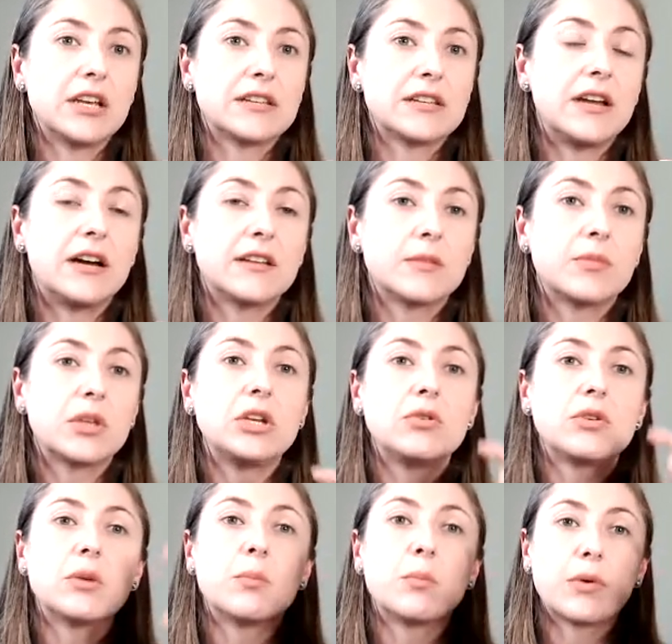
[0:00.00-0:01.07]
It's not something you
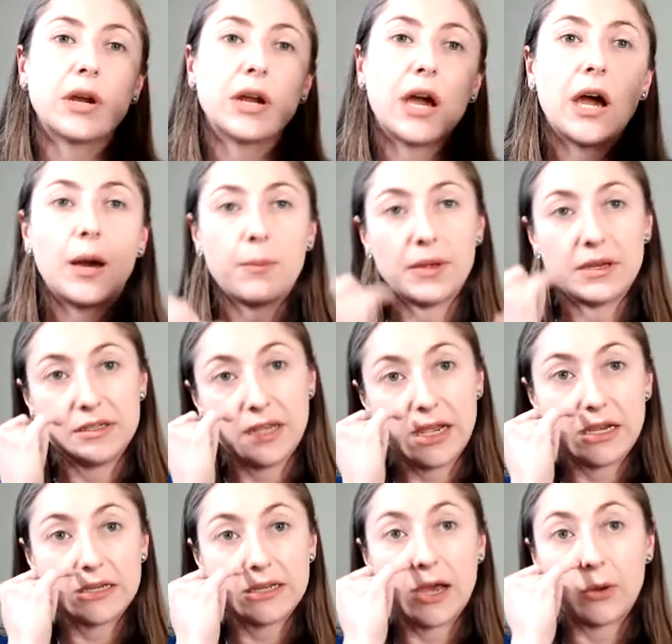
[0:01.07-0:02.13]
can bring up and
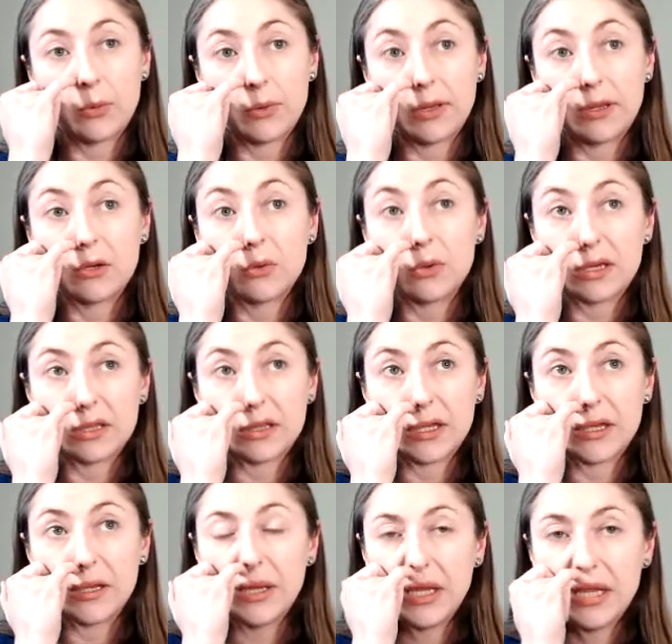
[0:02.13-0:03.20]
take down really quickly.